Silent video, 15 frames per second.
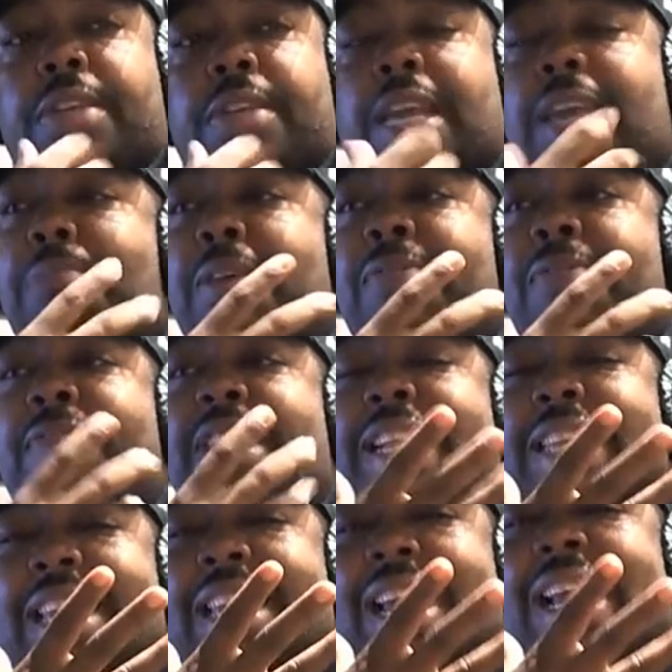the APV, I
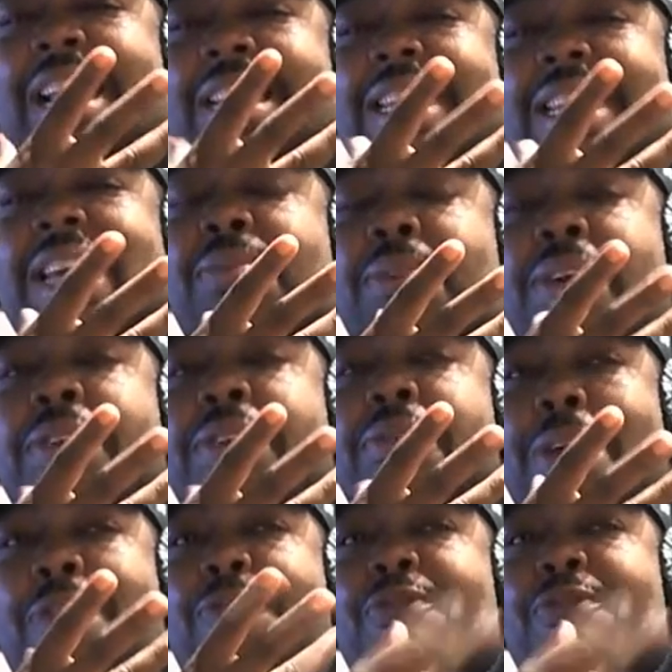think I got that around
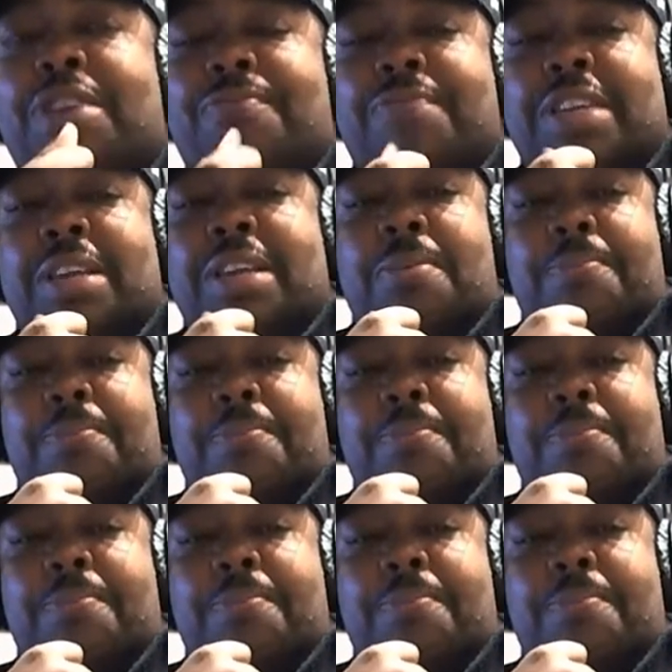about 50.